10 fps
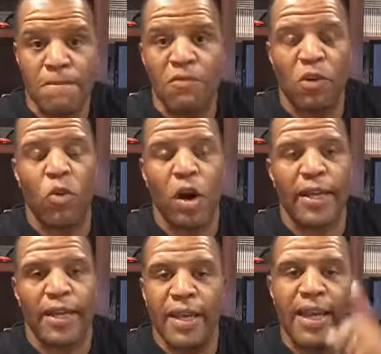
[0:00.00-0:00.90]
For
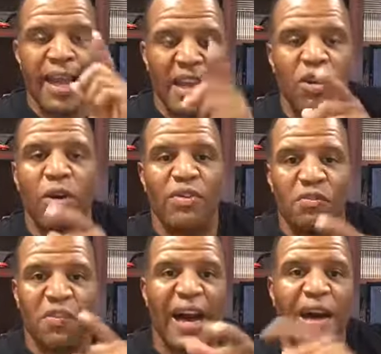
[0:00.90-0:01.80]
working. And if you haven't
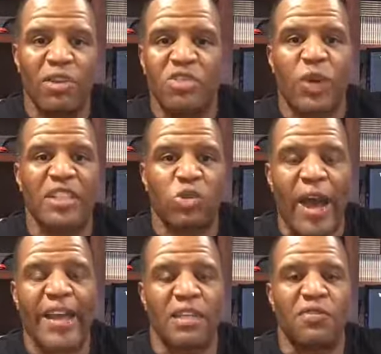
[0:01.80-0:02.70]
filed, it's
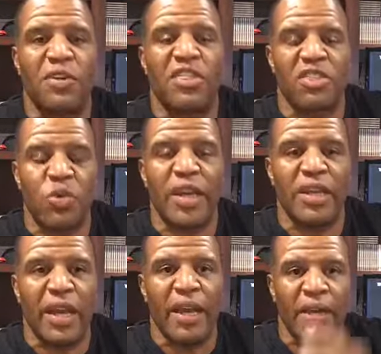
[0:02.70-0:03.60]
retroactive for 3
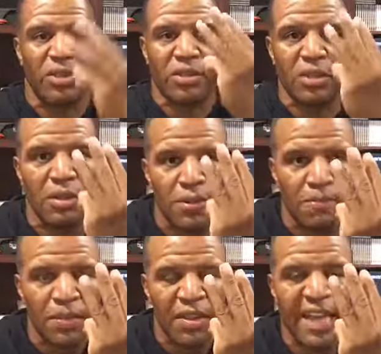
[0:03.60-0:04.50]
years.
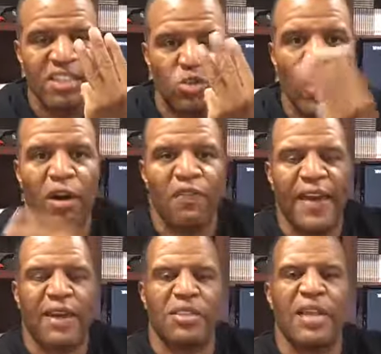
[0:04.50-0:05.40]
That's
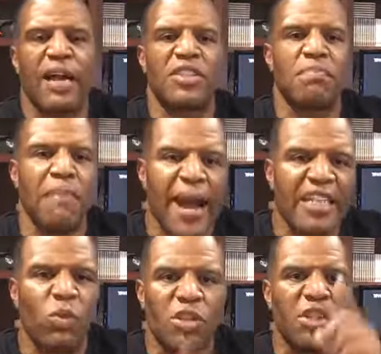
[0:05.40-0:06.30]
$12,000.
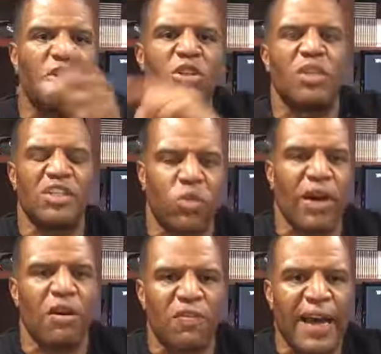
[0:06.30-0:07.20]
Imagine what you could do with
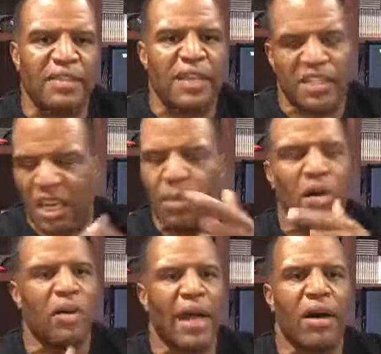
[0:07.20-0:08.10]
$12,000. Come
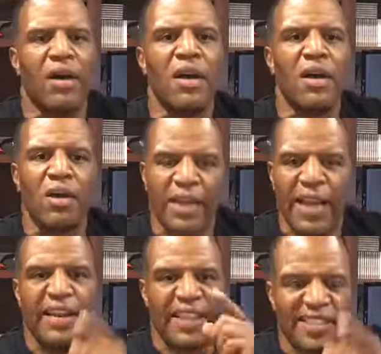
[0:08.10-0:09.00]
on now.
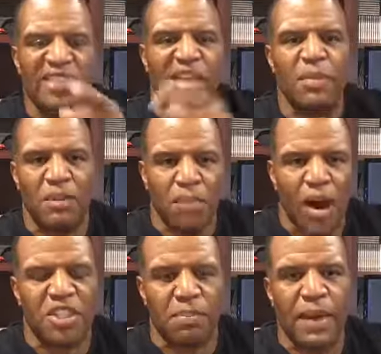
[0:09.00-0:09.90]
Now, this is something to
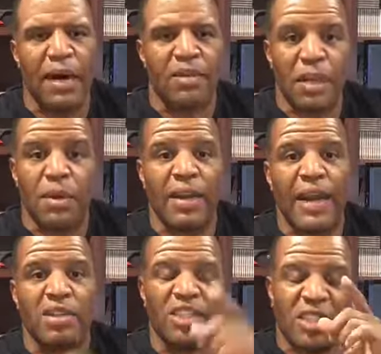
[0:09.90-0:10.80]
march about. Come on
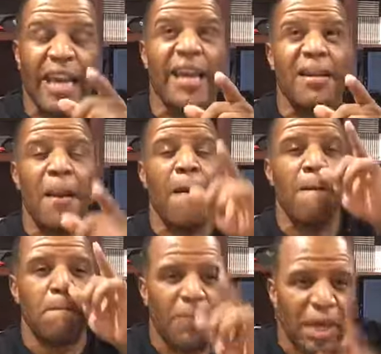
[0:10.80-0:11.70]
now. $10
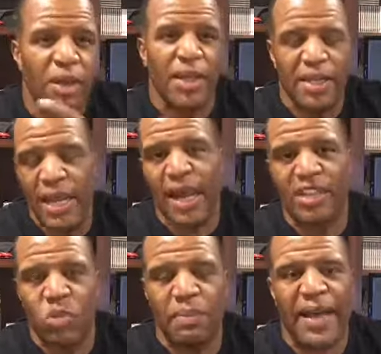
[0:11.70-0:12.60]
billion
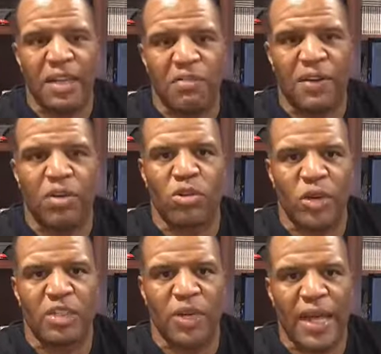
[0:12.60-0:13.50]
went back to the federal
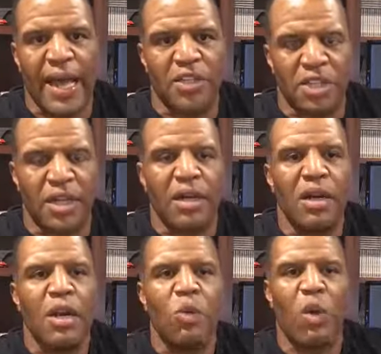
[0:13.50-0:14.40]
treasury last year.
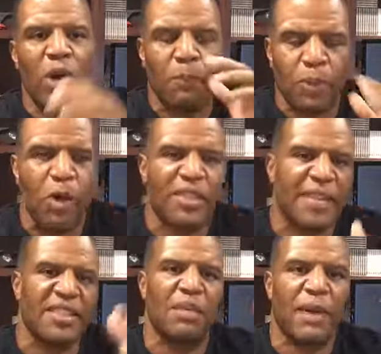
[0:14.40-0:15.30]
While we're
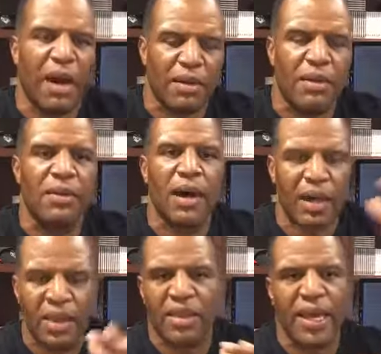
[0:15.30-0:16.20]
protesting about
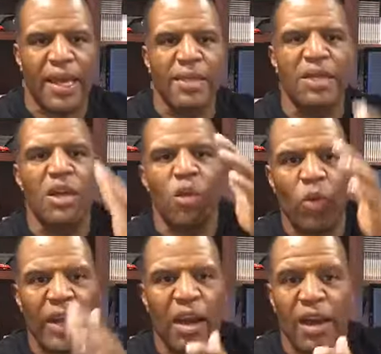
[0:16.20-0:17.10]
other things,
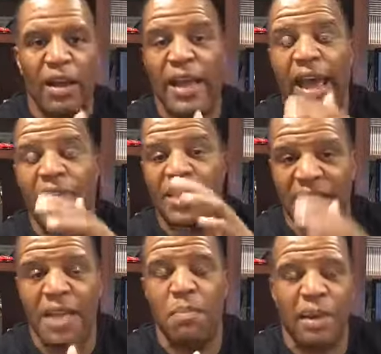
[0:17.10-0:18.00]
we are having
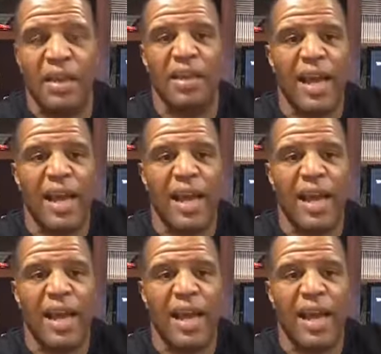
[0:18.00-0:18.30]
$10 billion